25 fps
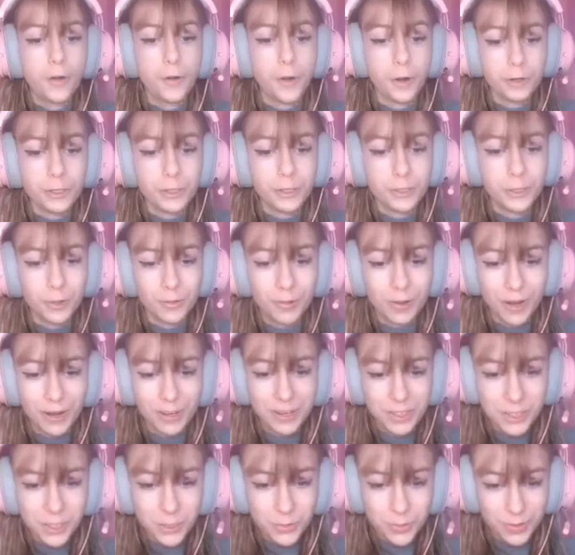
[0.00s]
you know what I
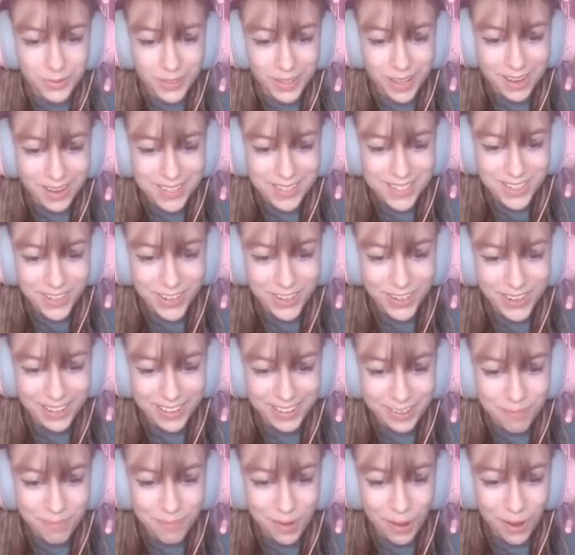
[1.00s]
just realized? Look at
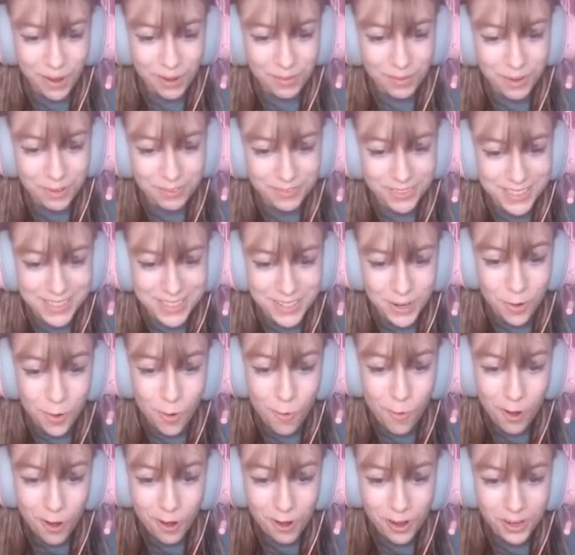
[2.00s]
the bottom of this
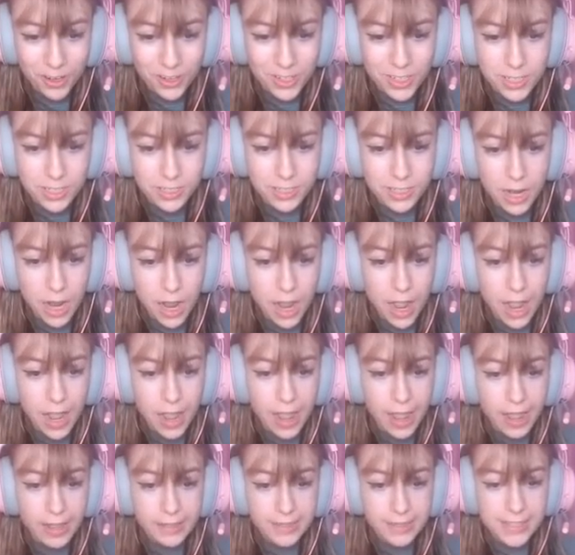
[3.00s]
horse.
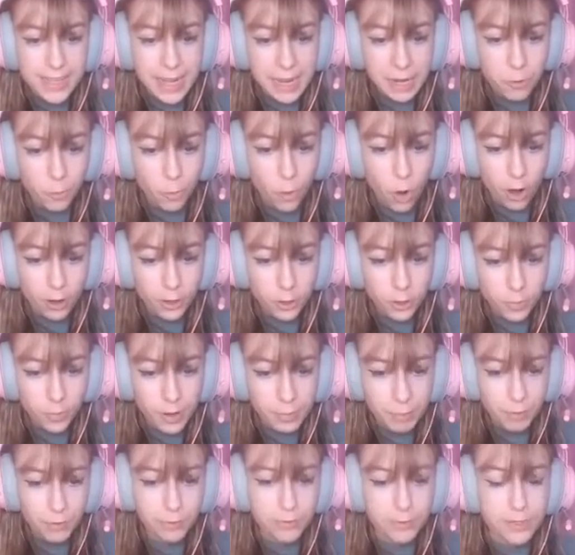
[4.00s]
It's like water
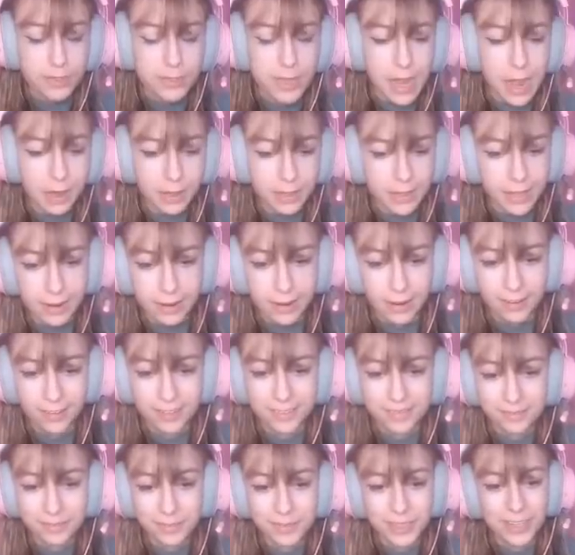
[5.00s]
ripples. I can't.
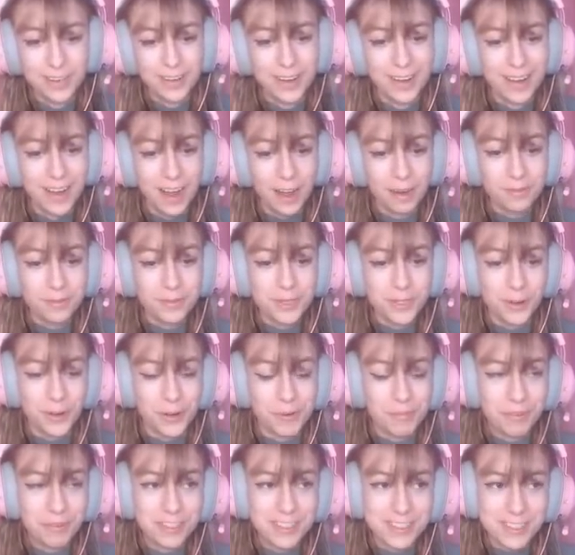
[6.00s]
I'm sorry,
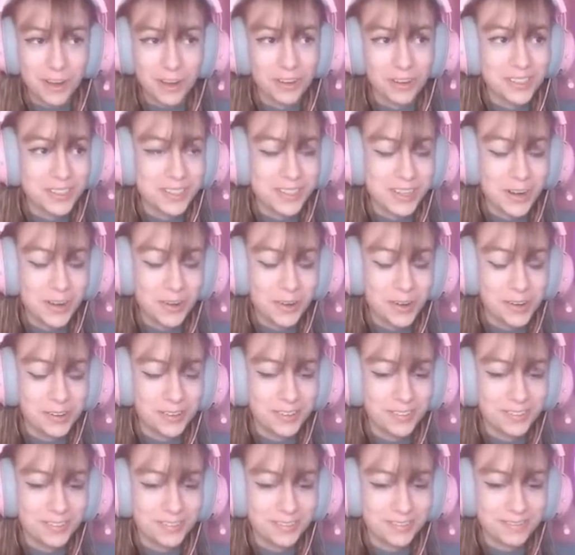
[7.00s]
but
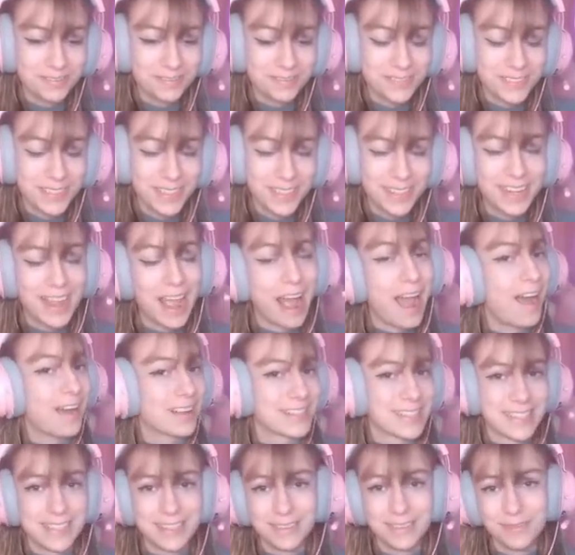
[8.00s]
SONGSORROW, it has to be